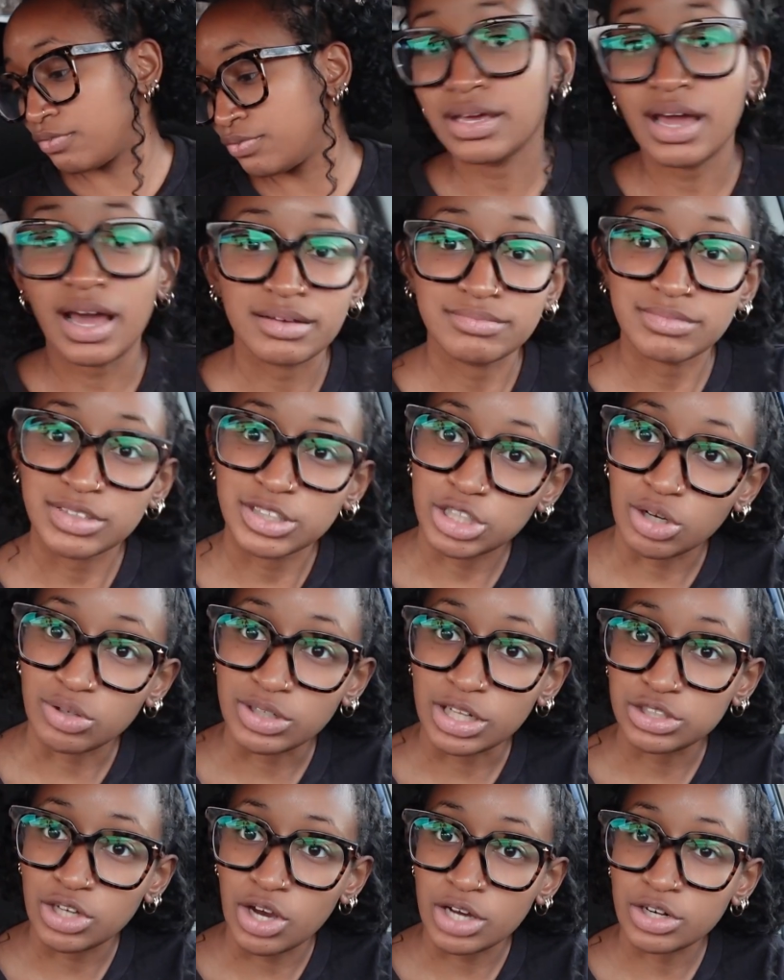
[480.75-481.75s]
Yeah, and so
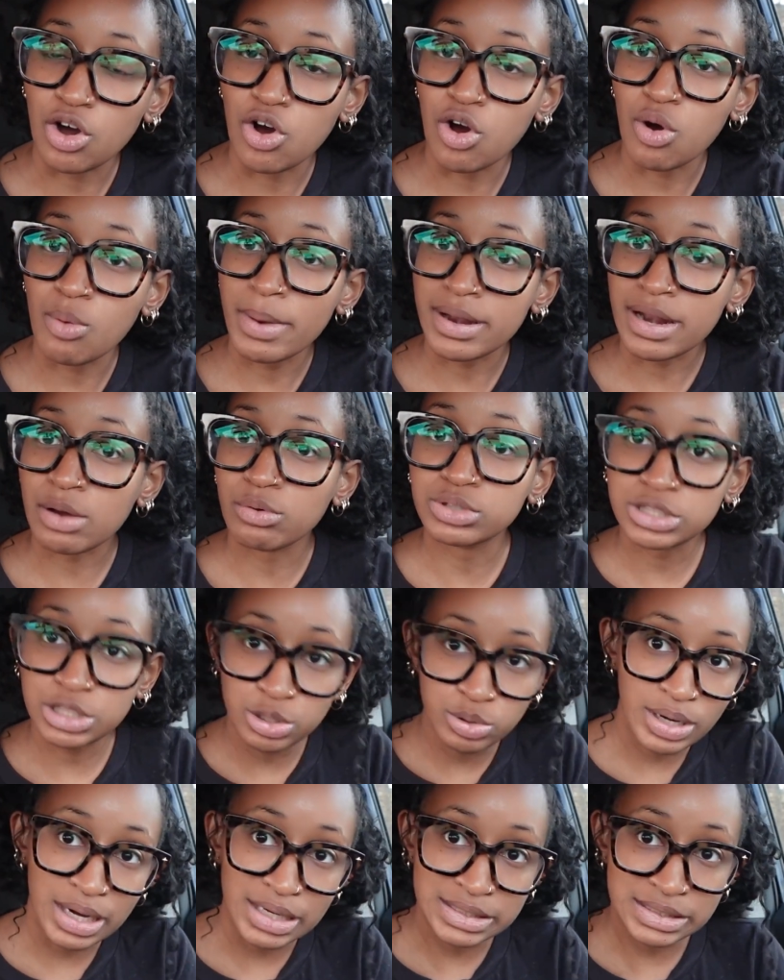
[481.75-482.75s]
let's head home, and I will see you
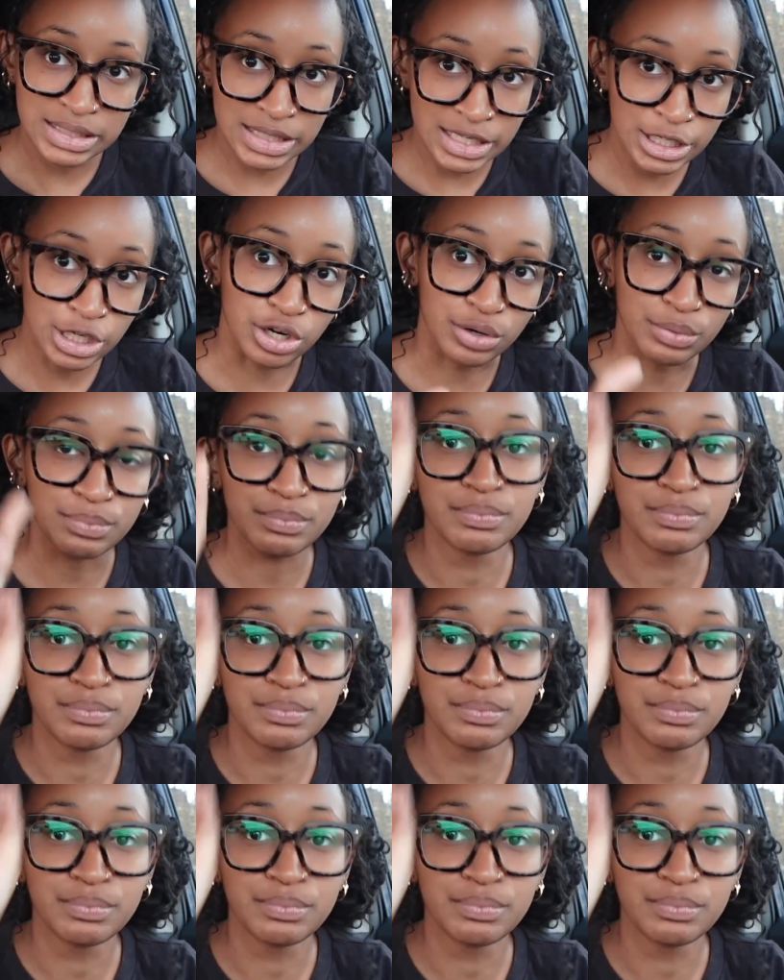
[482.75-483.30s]
guys later.